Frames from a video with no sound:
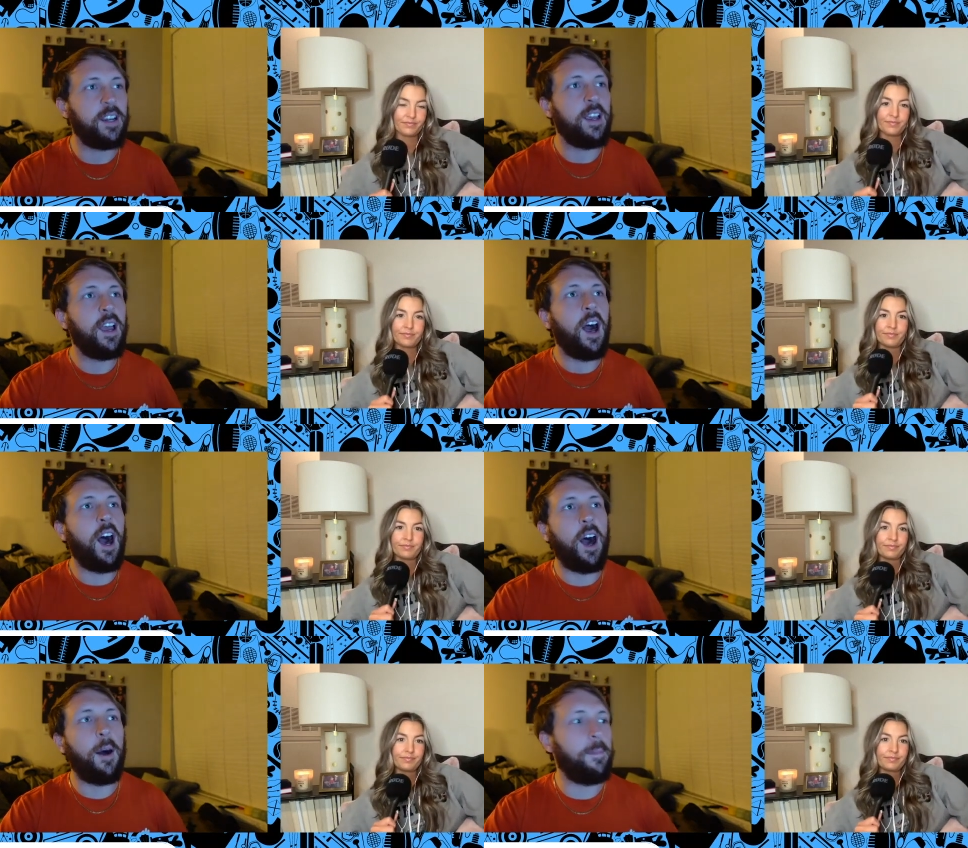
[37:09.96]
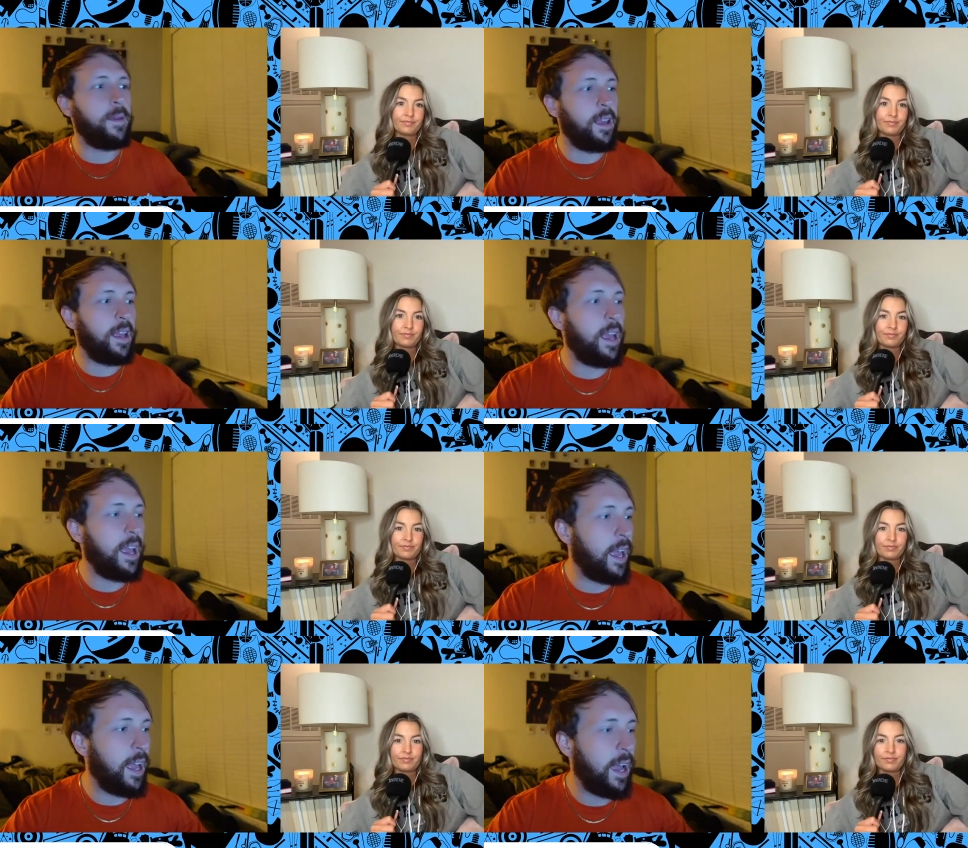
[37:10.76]
Speaker 1: Um,
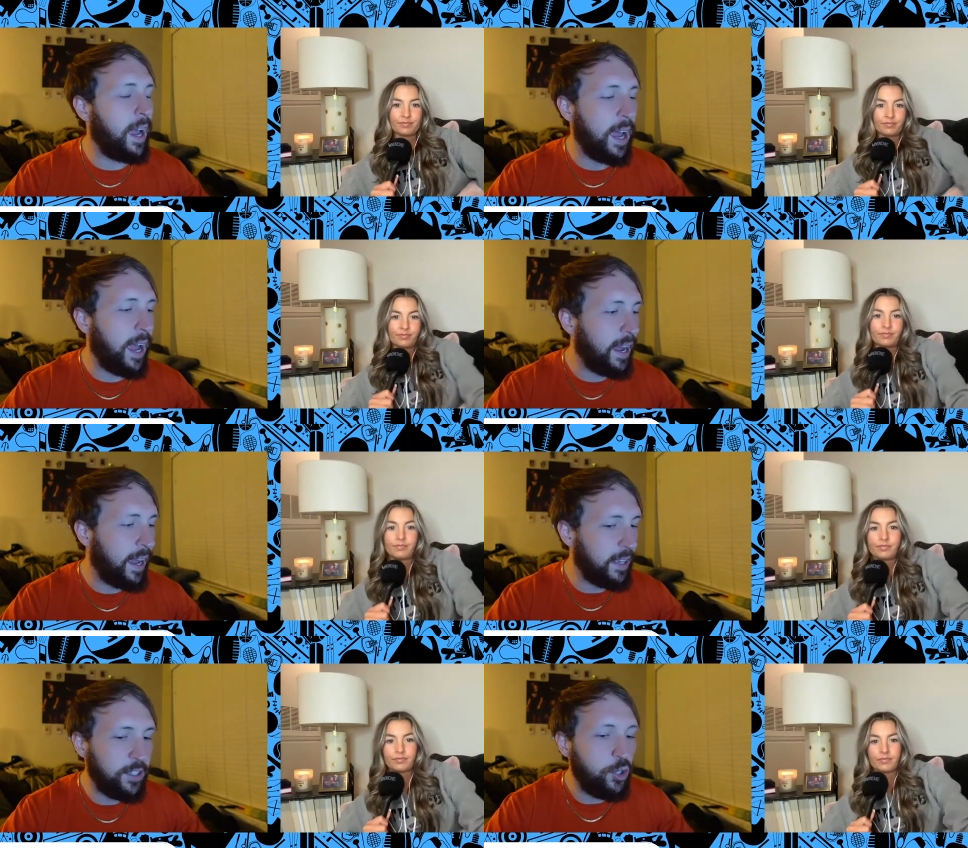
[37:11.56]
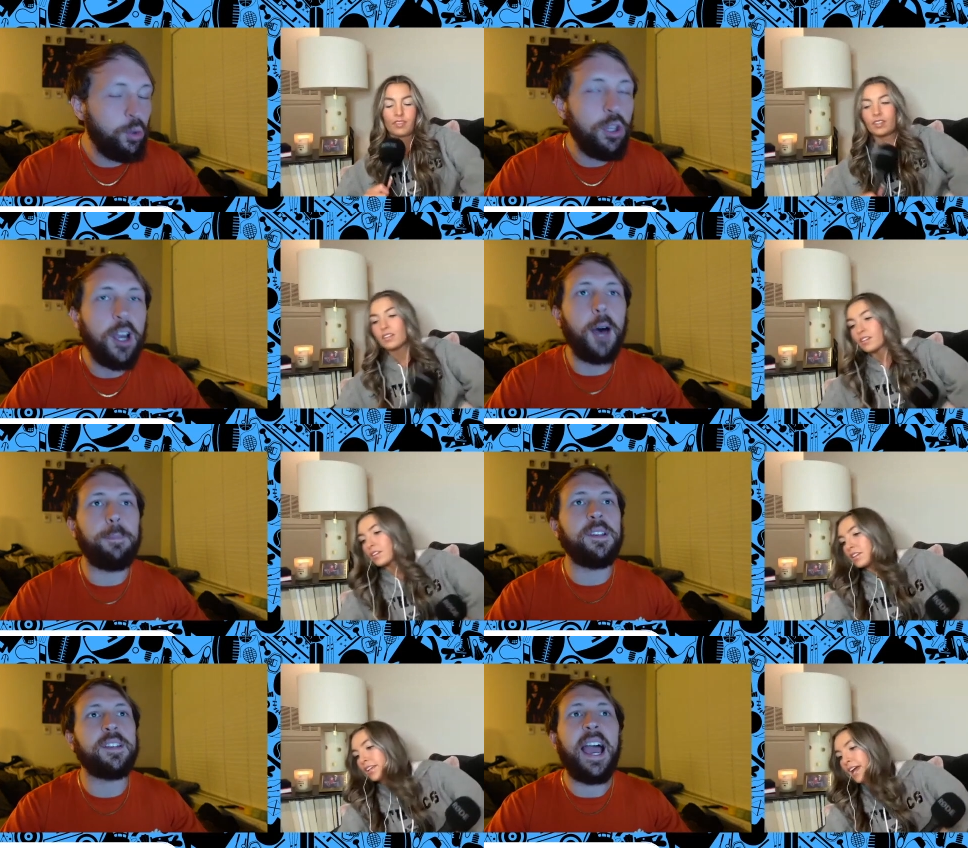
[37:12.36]
I you look up
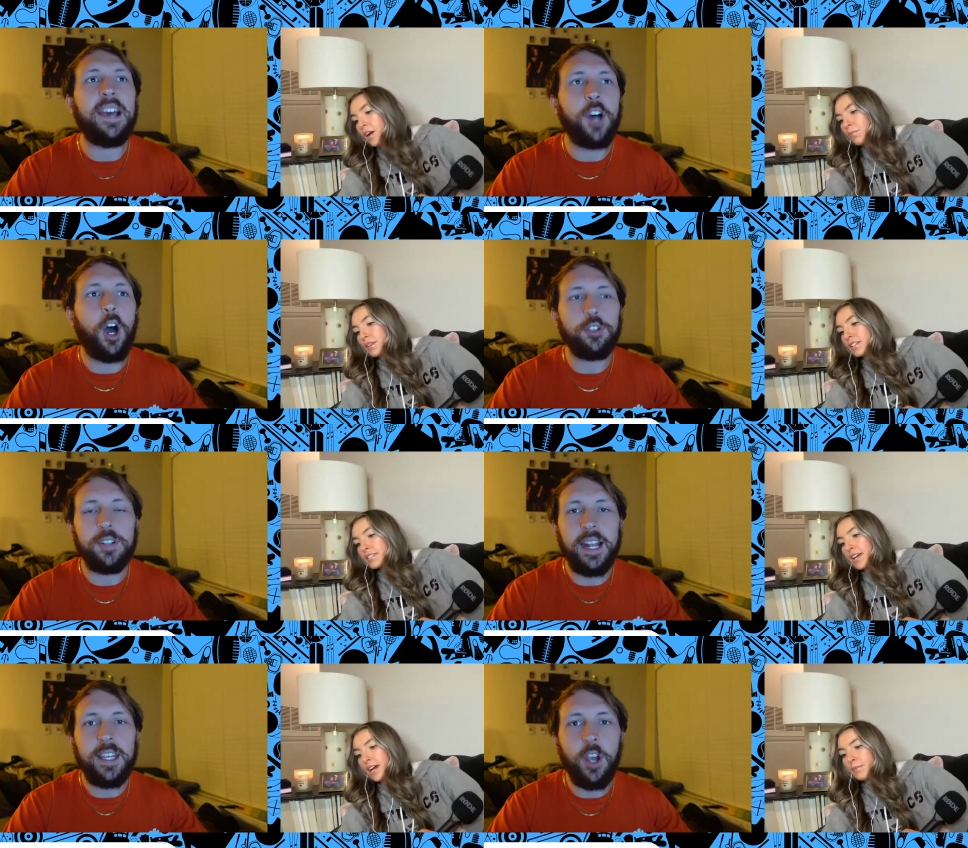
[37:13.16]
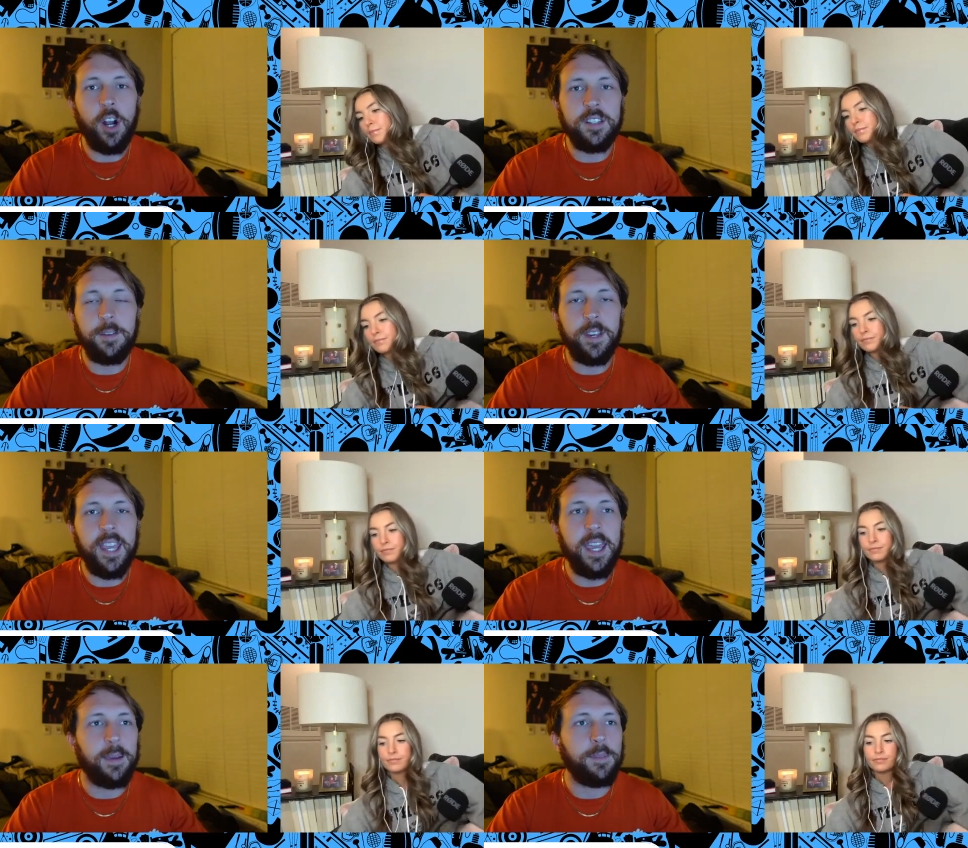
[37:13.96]
this guy has 180 yards every
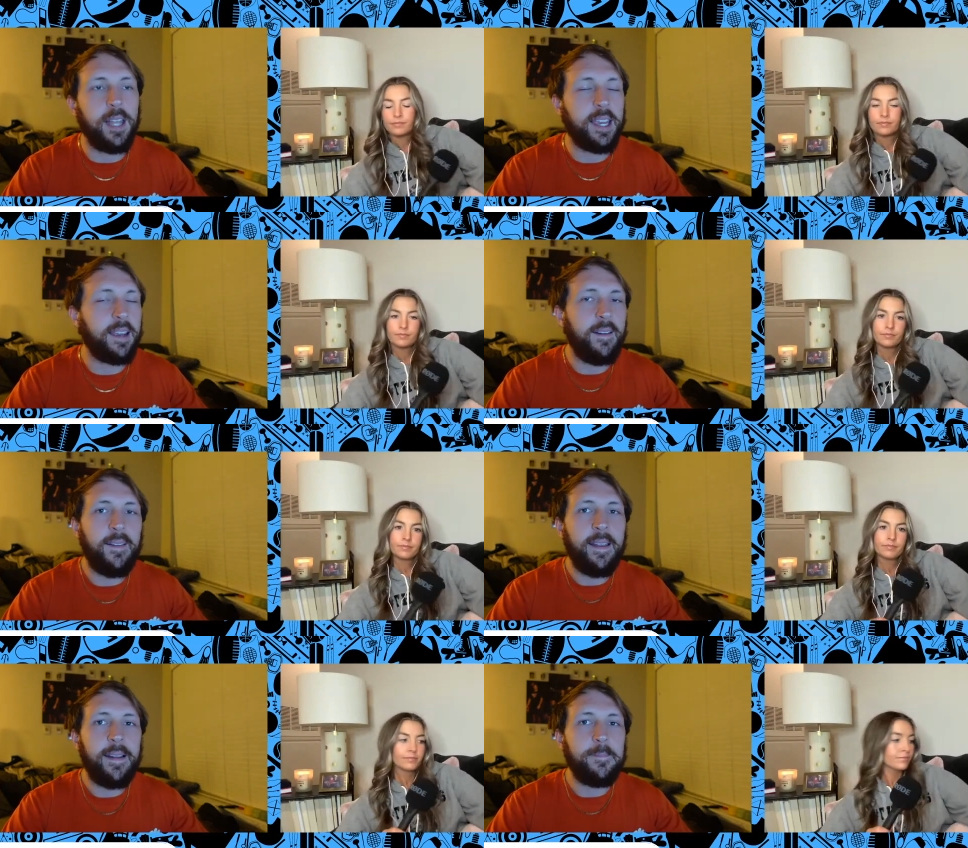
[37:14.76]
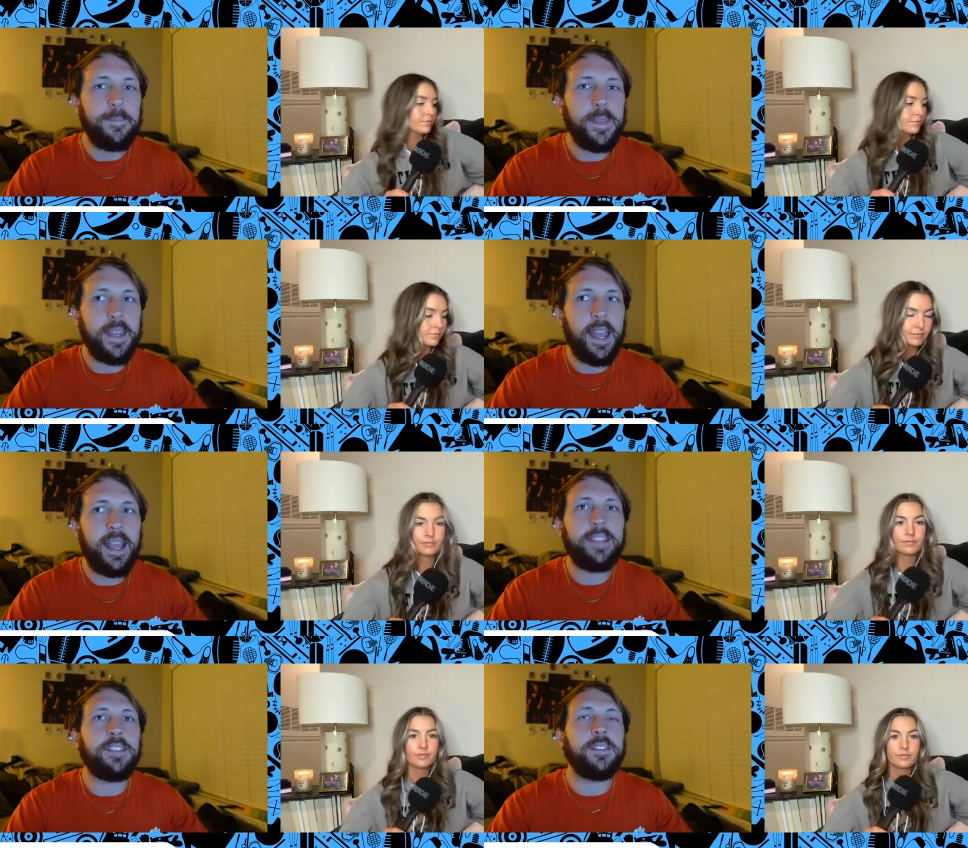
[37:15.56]
game. Like
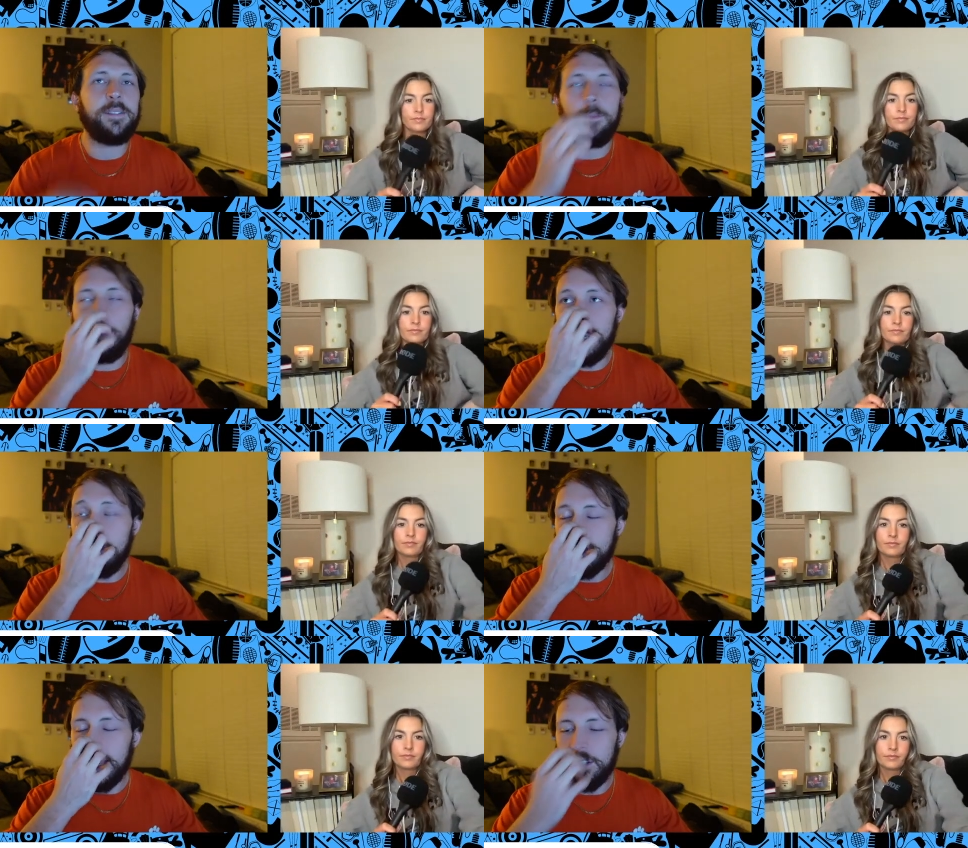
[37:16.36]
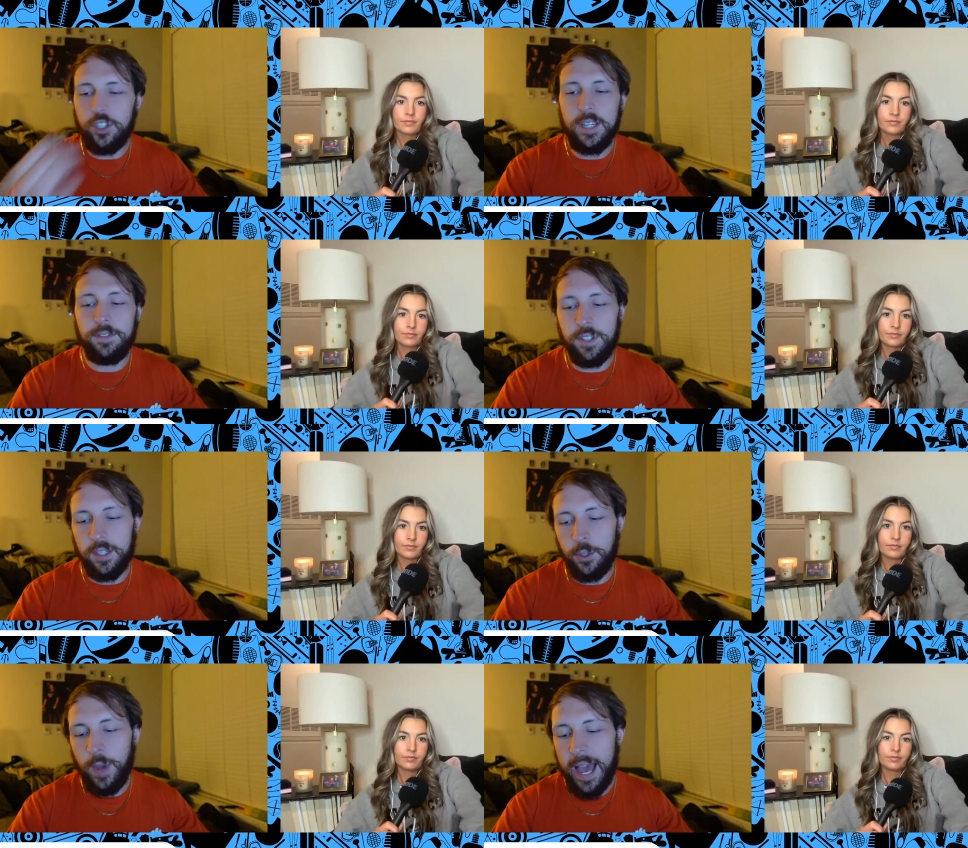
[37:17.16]
it's when he was on the Chiefs,
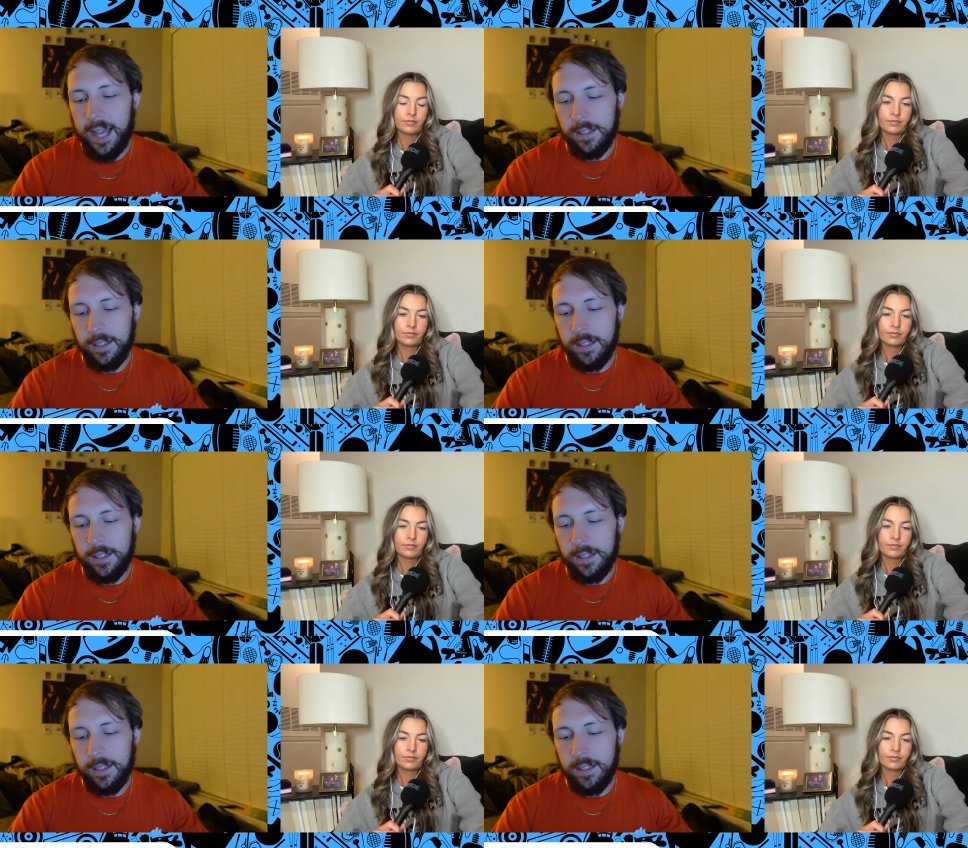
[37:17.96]
you had